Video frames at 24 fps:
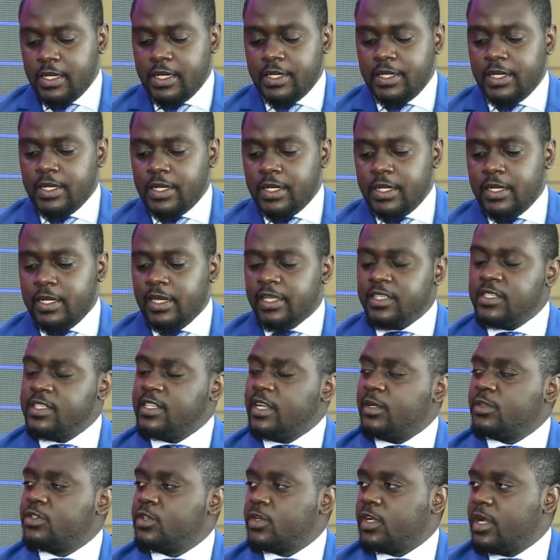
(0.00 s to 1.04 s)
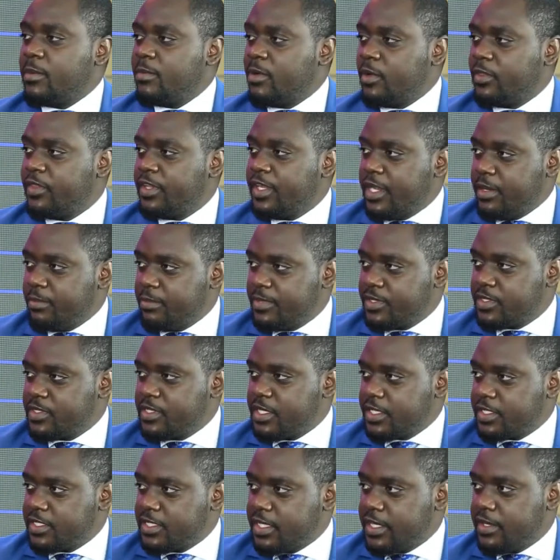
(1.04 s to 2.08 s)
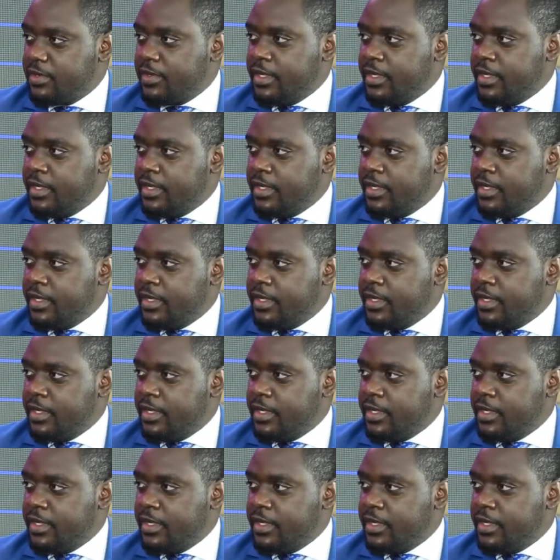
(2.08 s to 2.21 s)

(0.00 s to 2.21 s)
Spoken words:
And let's now talk about the numbers, Dr.